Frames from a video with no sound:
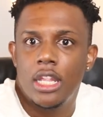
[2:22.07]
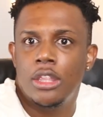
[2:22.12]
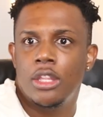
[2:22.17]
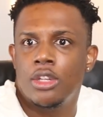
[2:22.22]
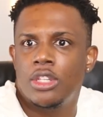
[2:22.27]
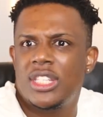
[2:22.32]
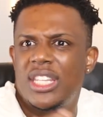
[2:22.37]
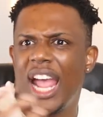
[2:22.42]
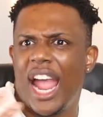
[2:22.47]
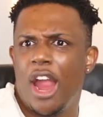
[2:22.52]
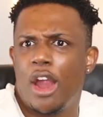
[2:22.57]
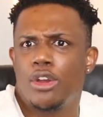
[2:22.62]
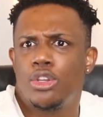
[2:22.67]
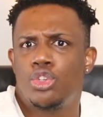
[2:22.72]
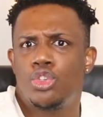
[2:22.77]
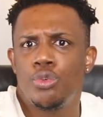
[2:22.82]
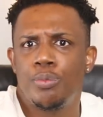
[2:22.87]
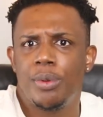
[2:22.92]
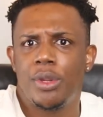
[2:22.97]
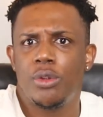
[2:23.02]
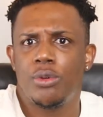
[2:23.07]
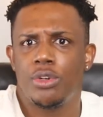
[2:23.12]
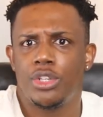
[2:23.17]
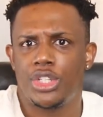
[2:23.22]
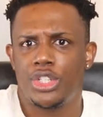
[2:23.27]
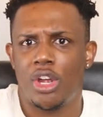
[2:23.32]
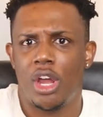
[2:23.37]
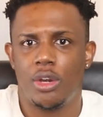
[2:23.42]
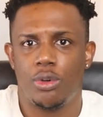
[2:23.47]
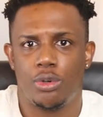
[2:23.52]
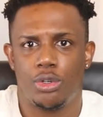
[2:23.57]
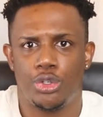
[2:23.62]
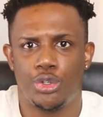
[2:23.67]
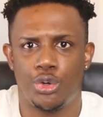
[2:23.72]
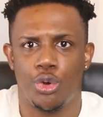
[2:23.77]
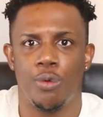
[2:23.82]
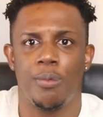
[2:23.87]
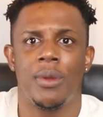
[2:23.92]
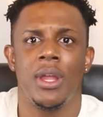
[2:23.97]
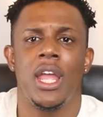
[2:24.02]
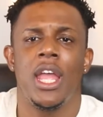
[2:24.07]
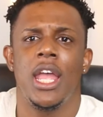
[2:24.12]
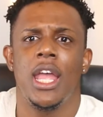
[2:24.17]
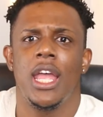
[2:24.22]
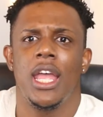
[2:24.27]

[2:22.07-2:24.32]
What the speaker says: the tired superhero genre trope,